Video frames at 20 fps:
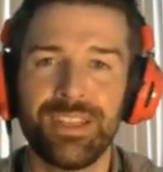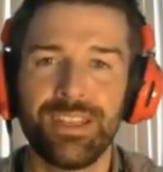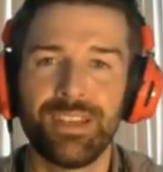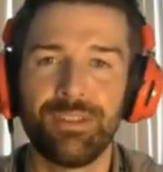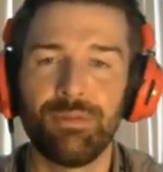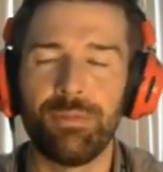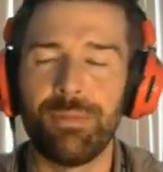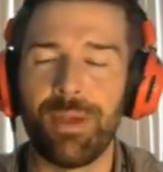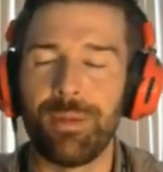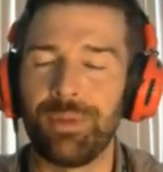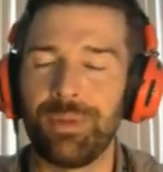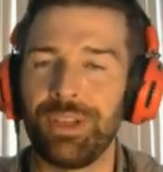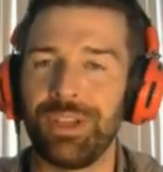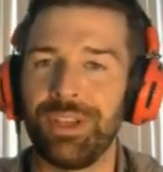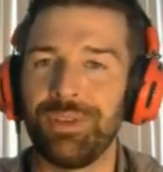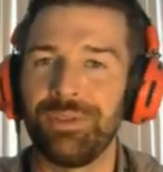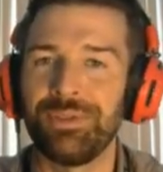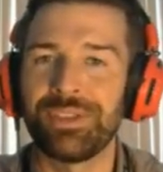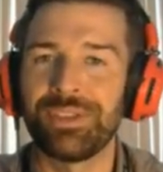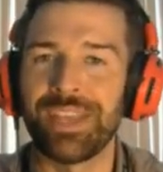Remember to
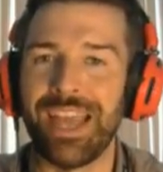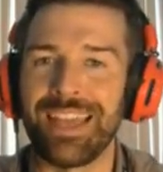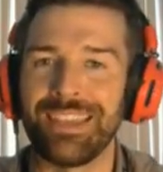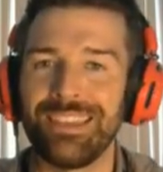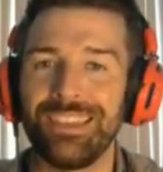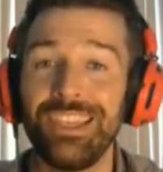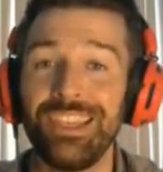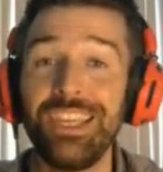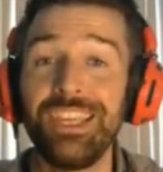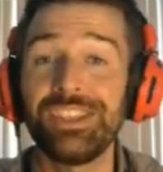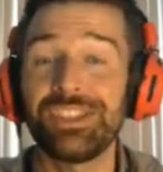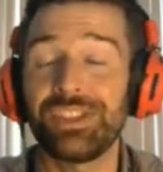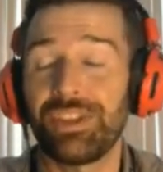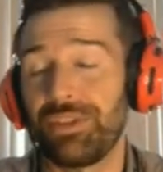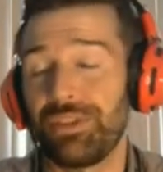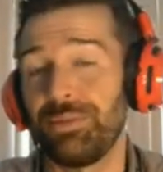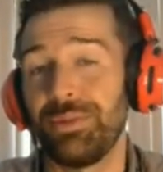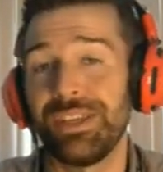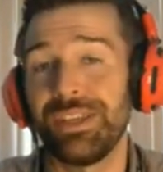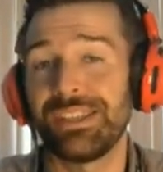use at least
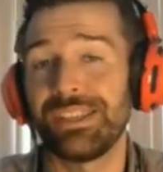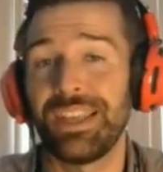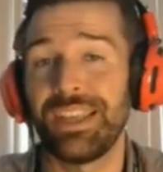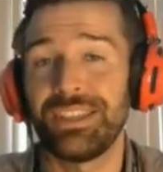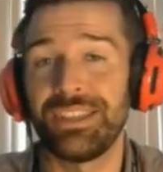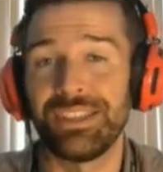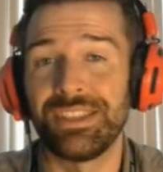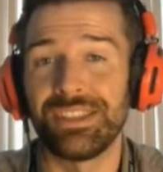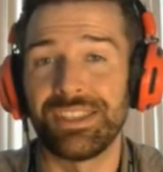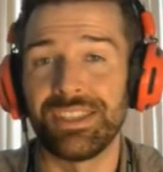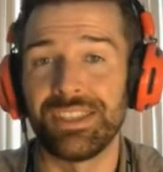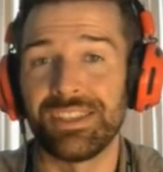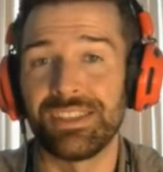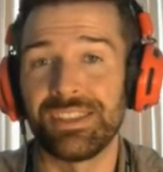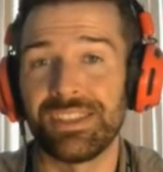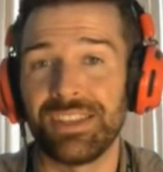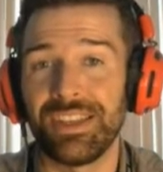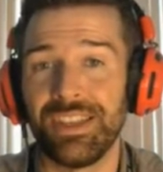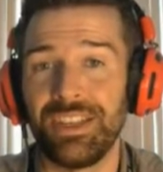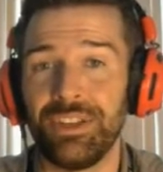3
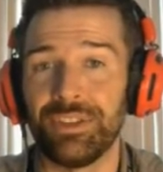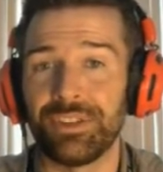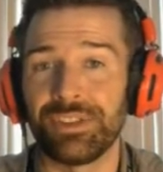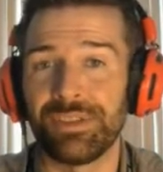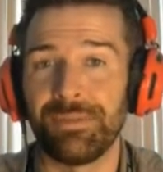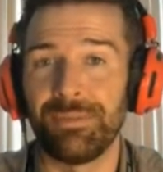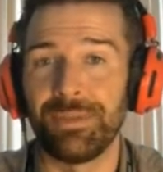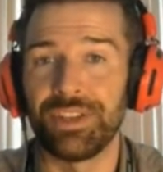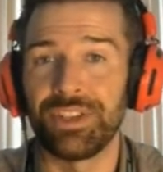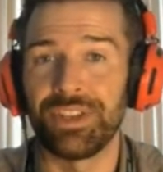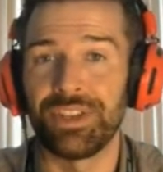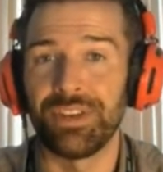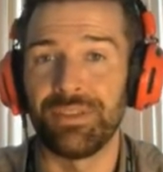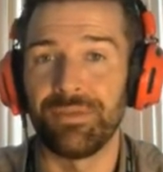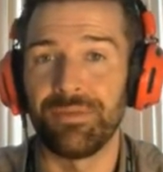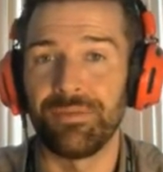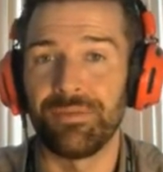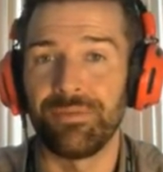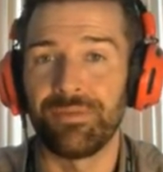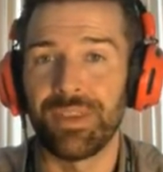sentences in your submission,
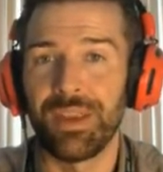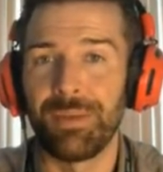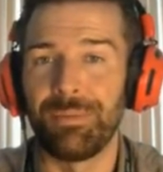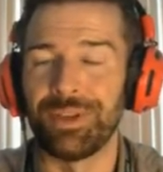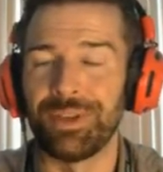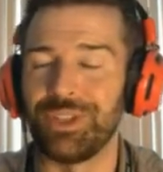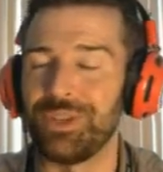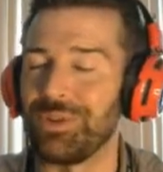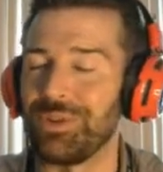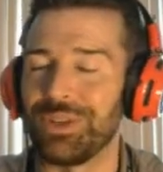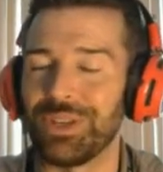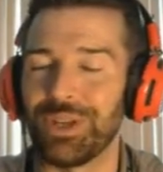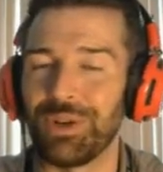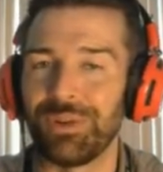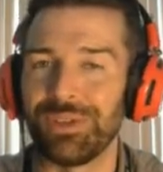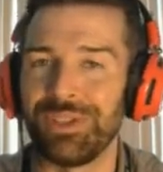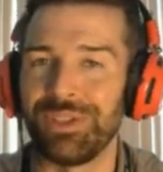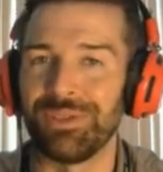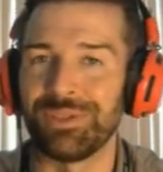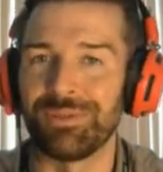but you can
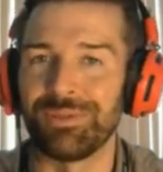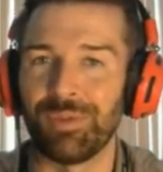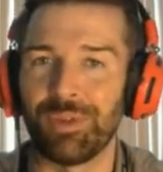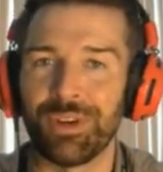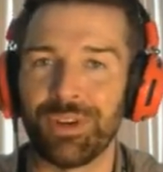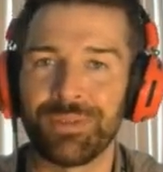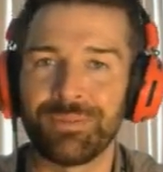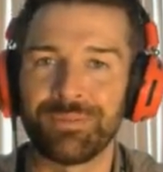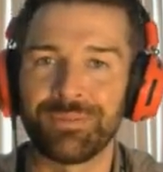always use more.